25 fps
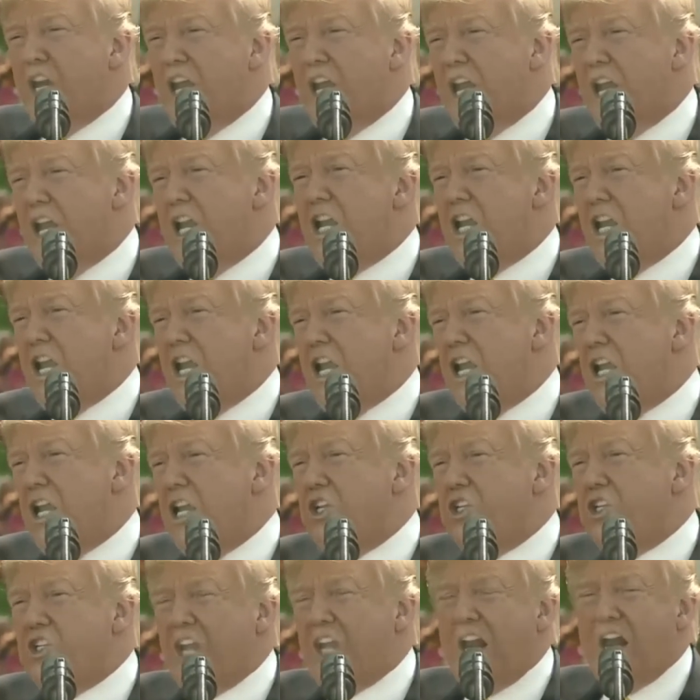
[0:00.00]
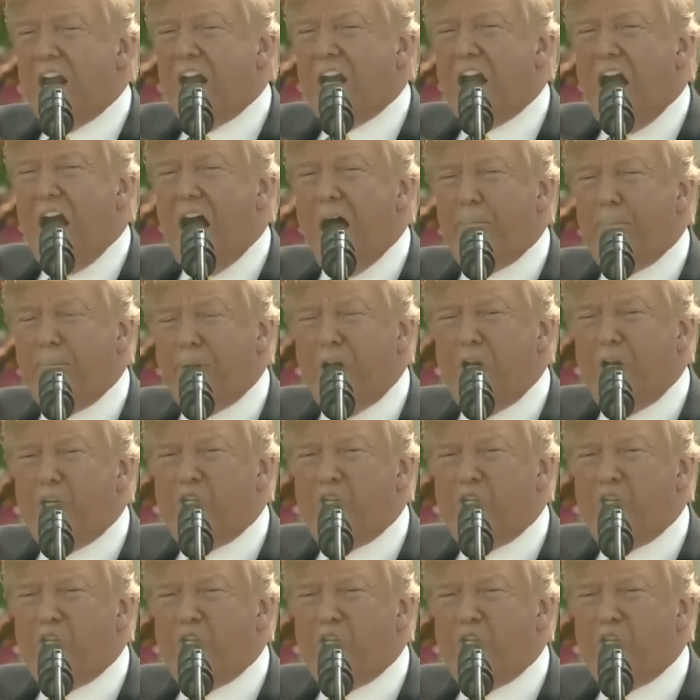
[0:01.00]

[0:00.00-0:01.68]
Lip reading: Indians can accomplish